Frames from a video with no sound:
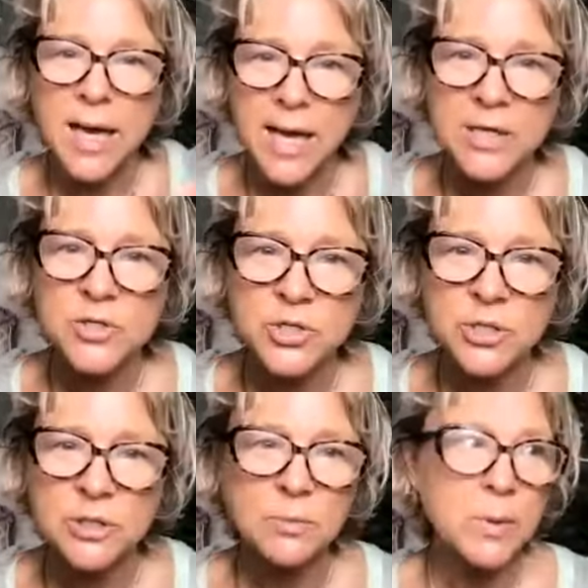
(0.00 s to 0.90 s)

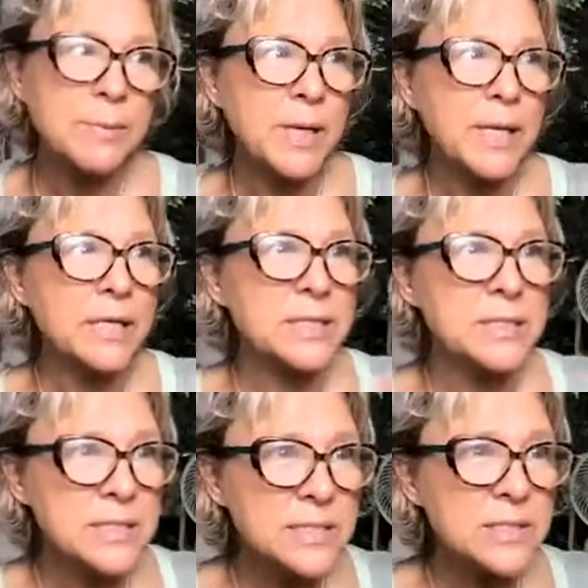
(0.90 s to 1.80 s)
action that we might
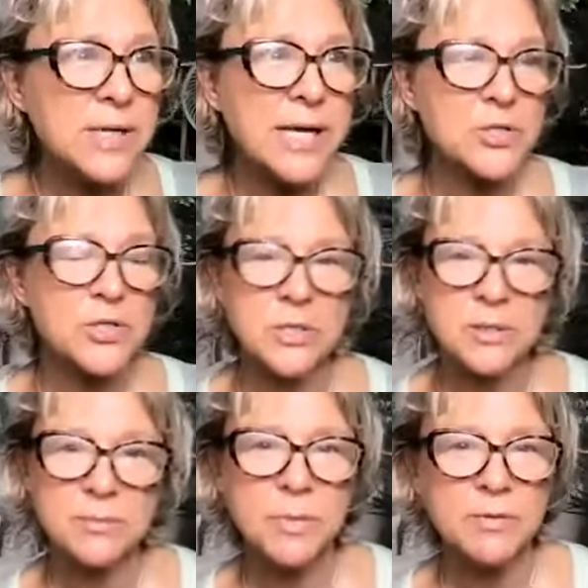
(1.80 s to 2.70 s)
consider action,